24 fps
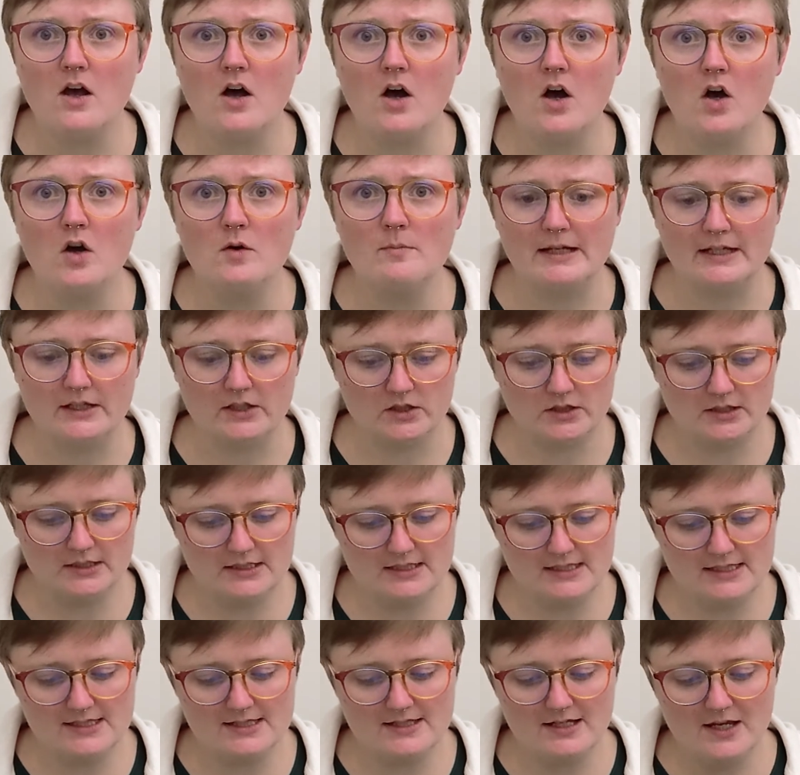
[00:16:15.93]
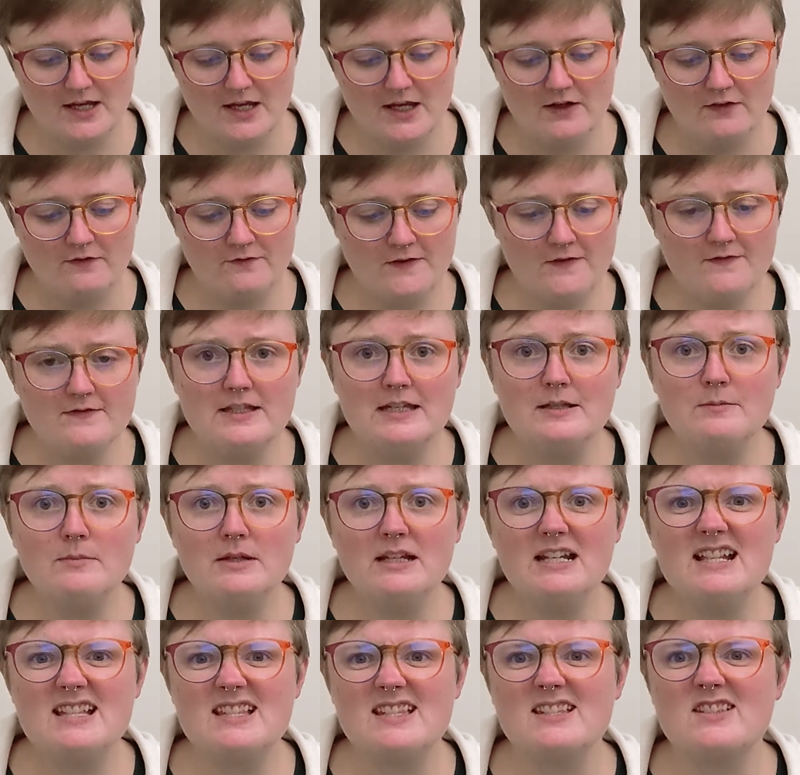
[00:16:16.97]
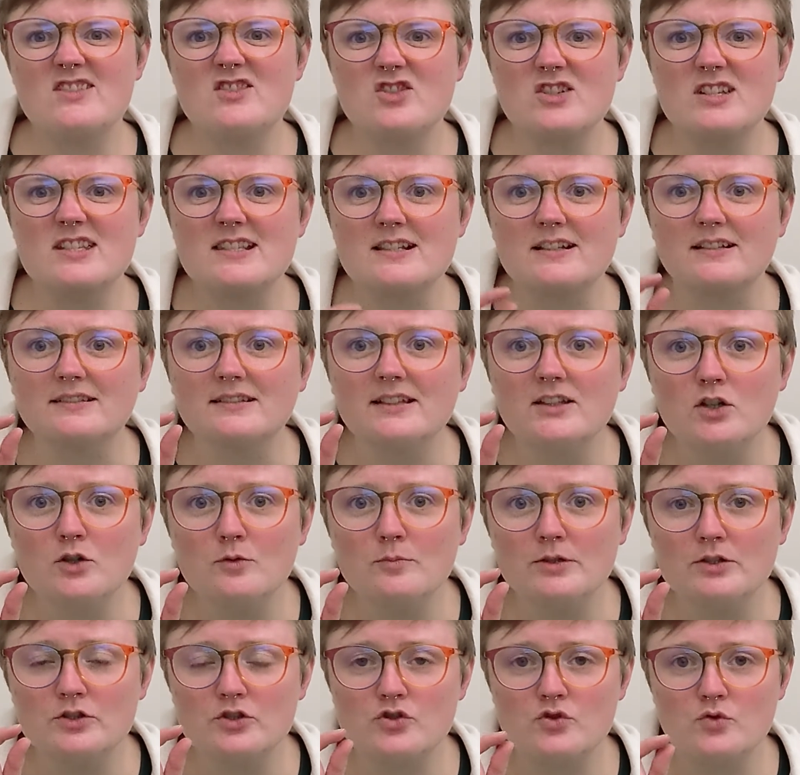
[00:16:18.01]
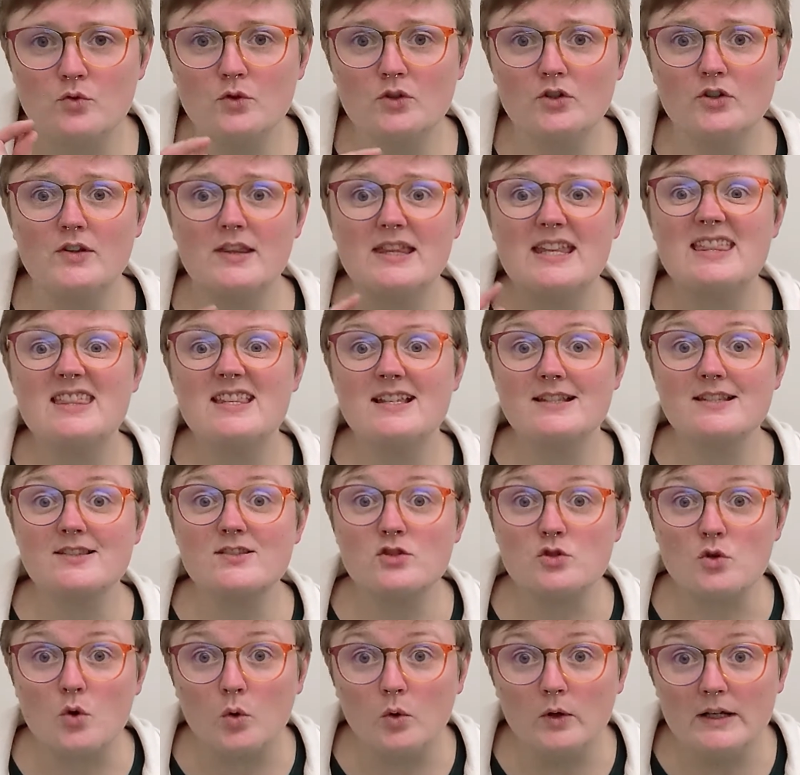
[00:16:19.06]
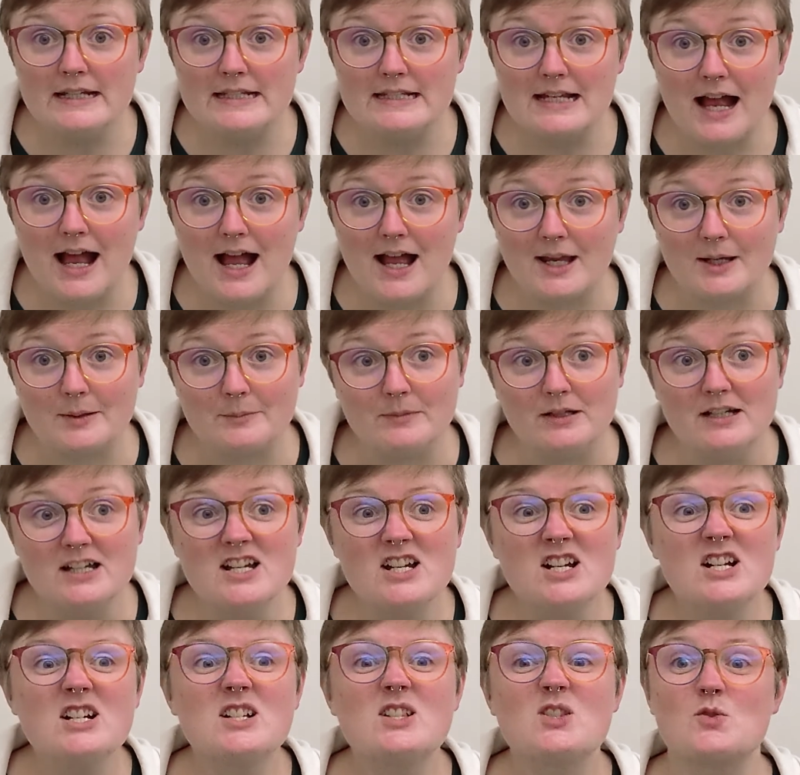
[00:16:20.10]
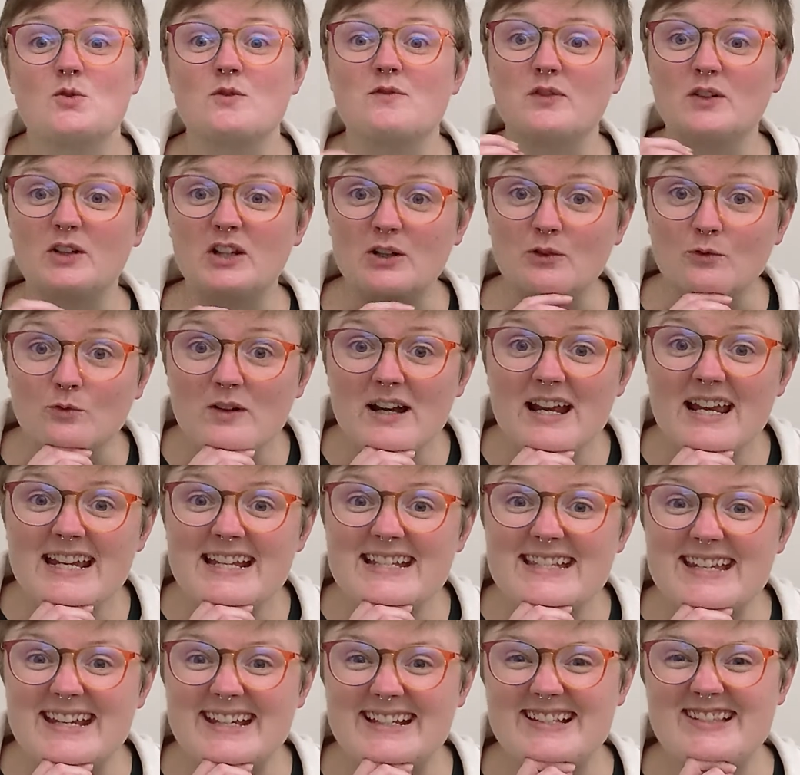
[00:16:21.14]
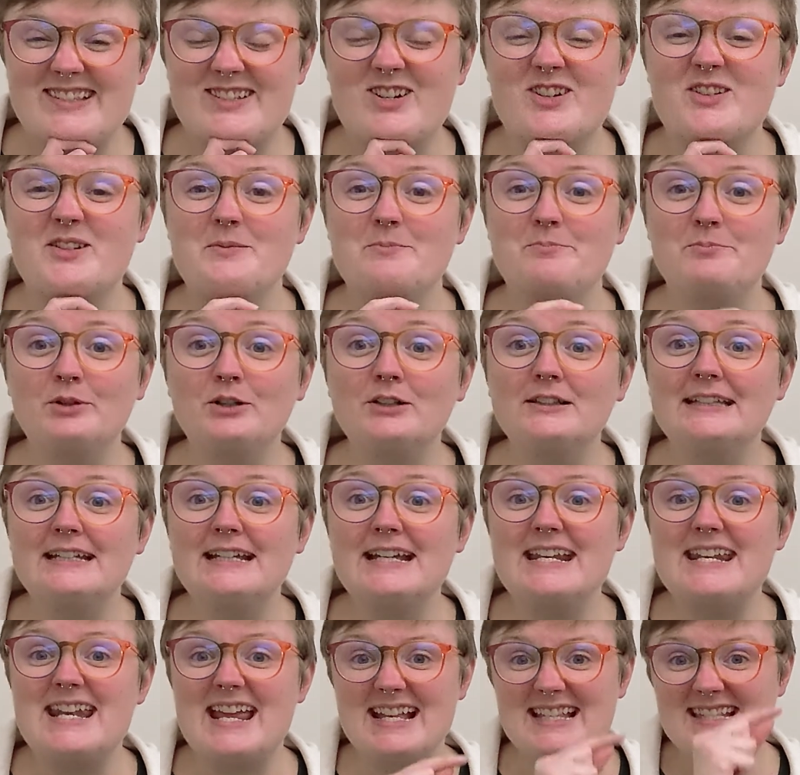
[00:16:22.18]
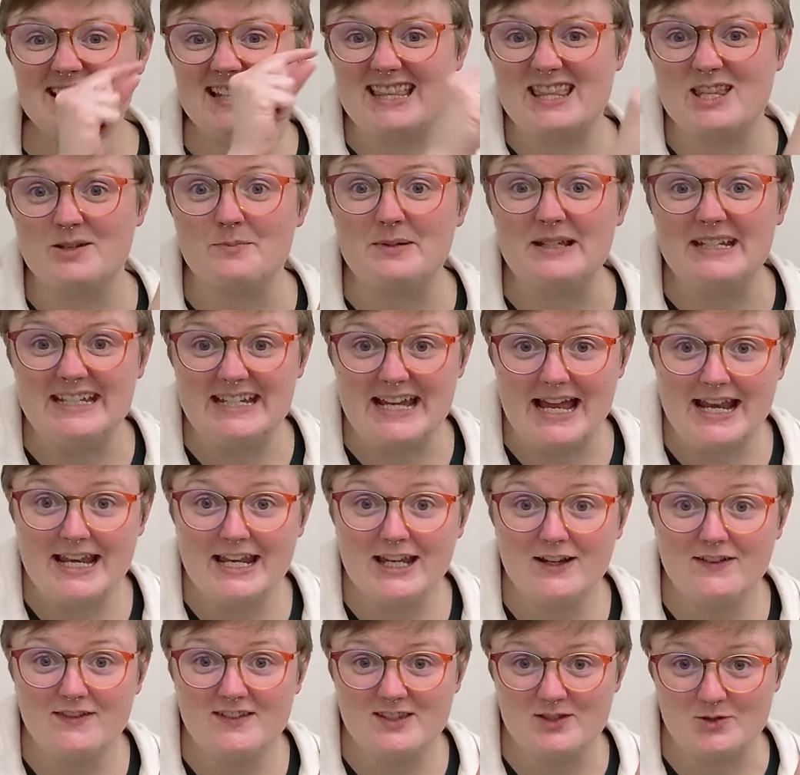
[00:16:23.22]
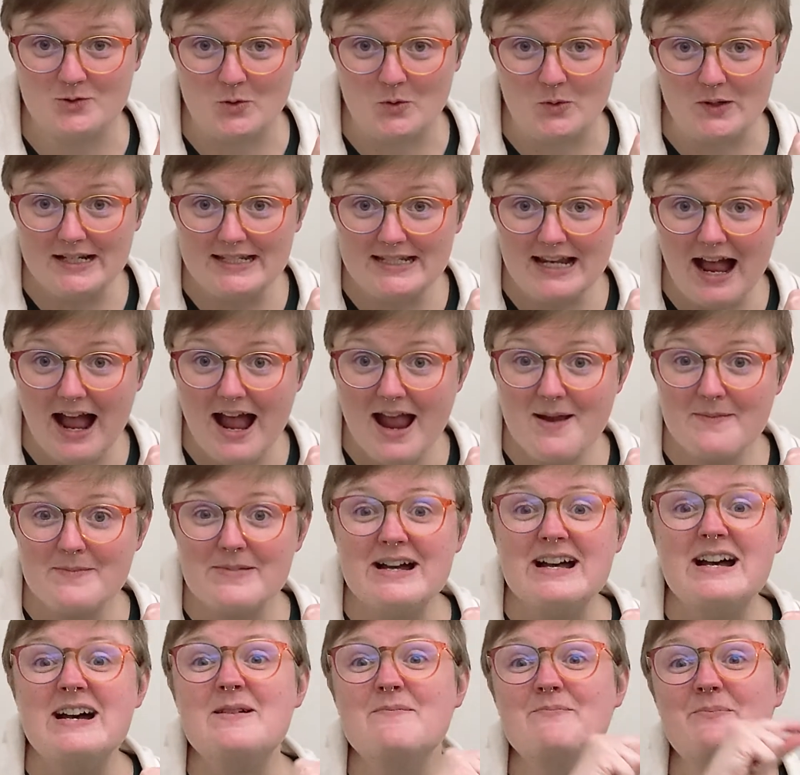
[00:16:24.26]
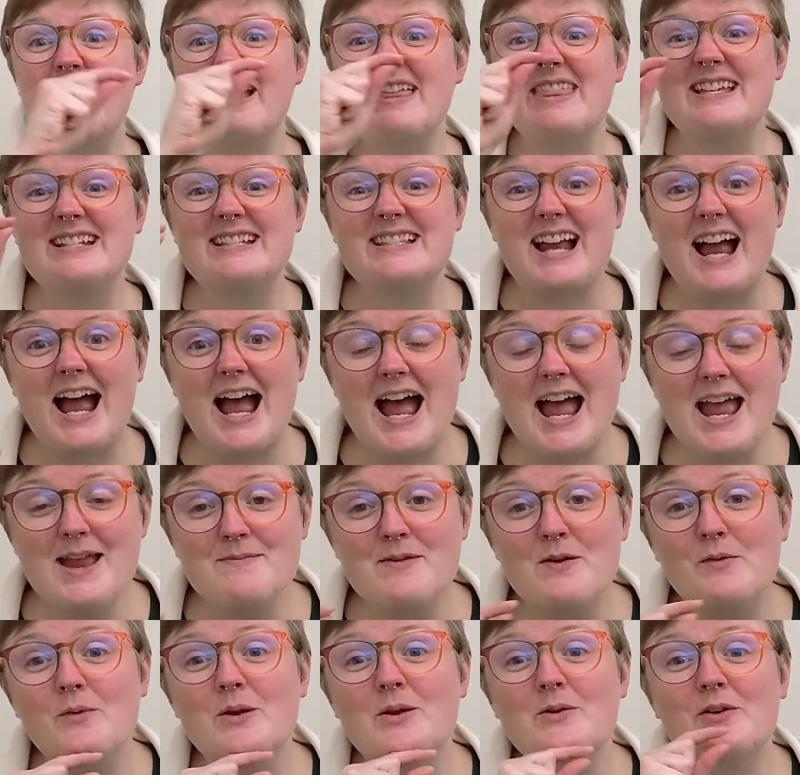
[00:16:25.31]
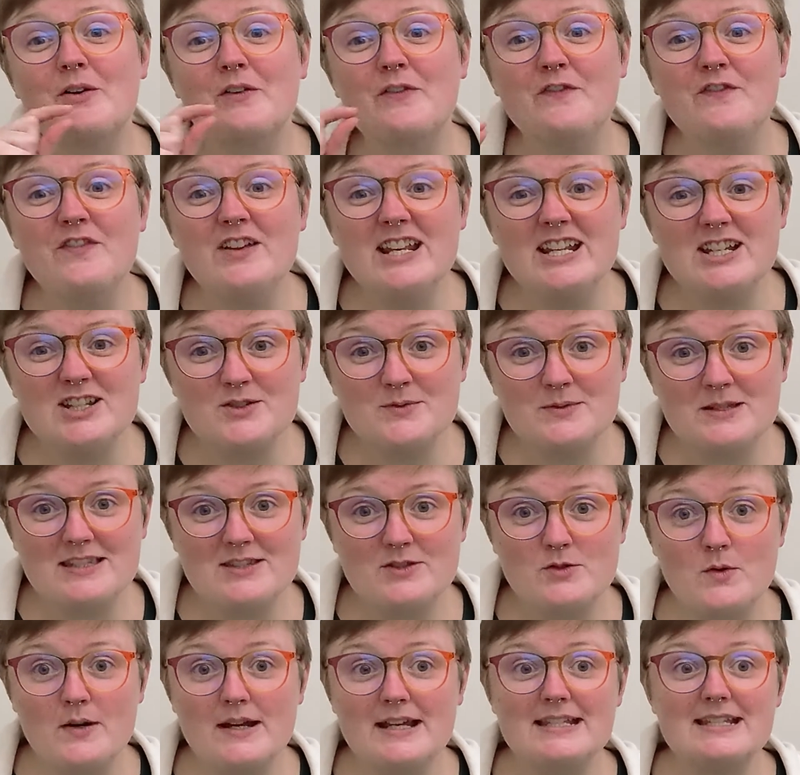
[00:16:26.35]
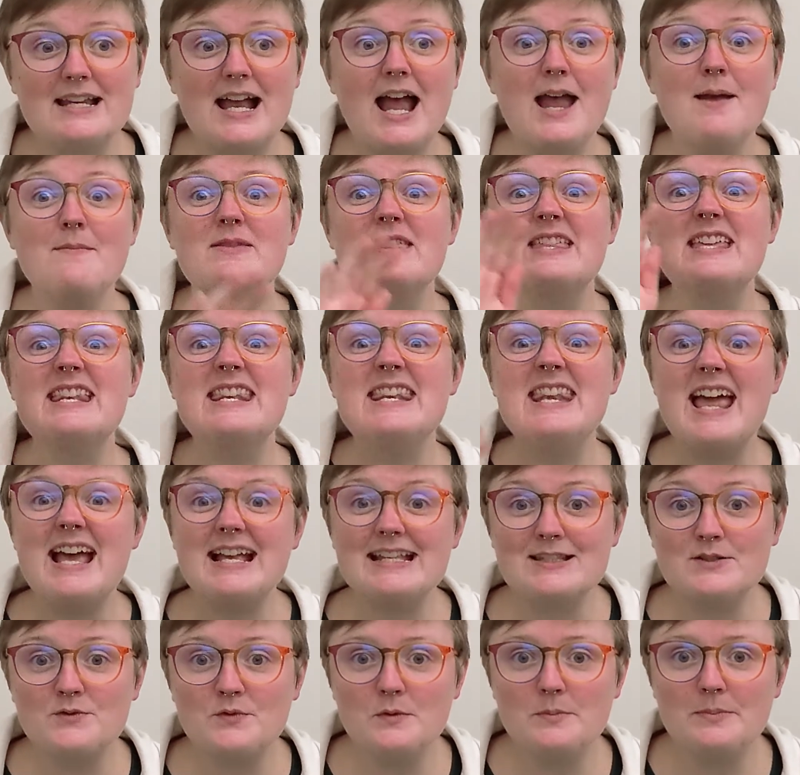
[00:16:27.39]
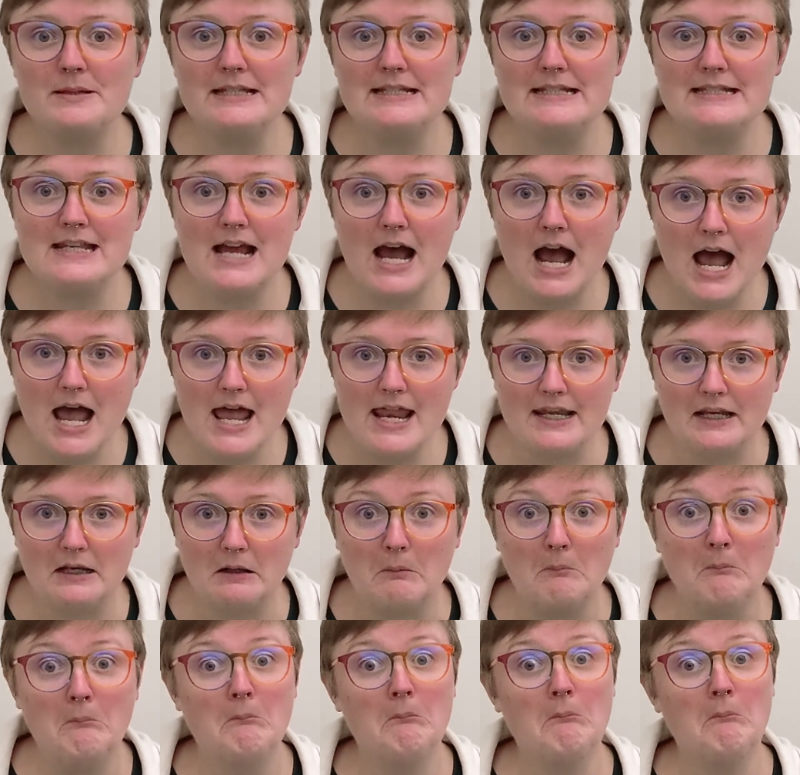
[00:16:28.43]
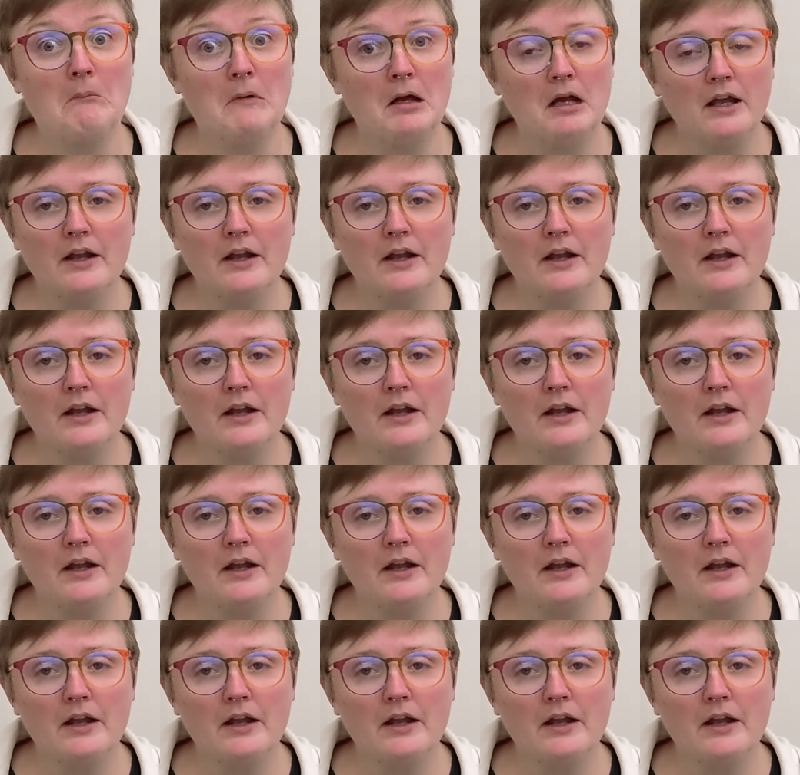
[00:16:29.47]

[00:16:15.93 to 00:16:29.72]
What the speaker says: Oh my goodness, 15 minutes is just a little bit shorter than this story time. So if an orangutan started building a nest at the beginning of story time, by the time we were finished with story time, the nest would be done.